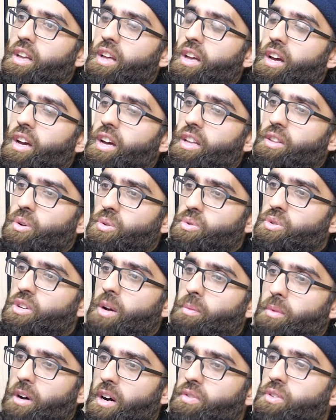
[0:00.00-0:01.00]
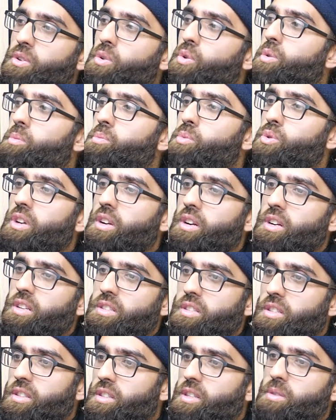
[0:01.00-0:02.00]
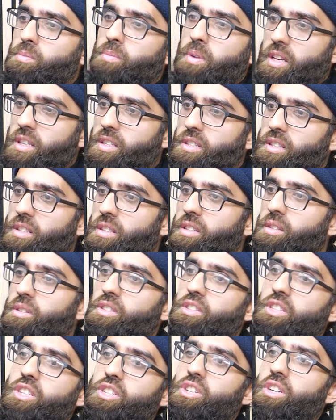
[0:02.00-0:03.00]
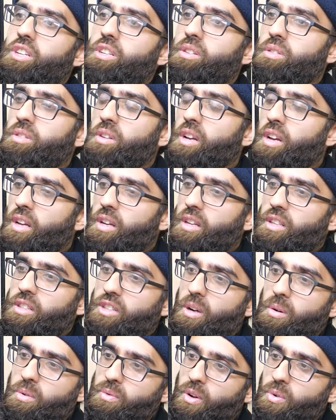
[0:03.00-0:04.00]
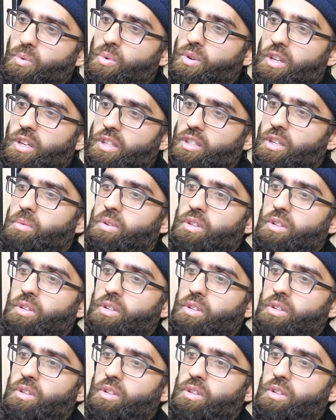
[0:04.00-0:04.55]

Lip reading: and those who come after, or mudarris in this place, and teacher in Jami Farooqi,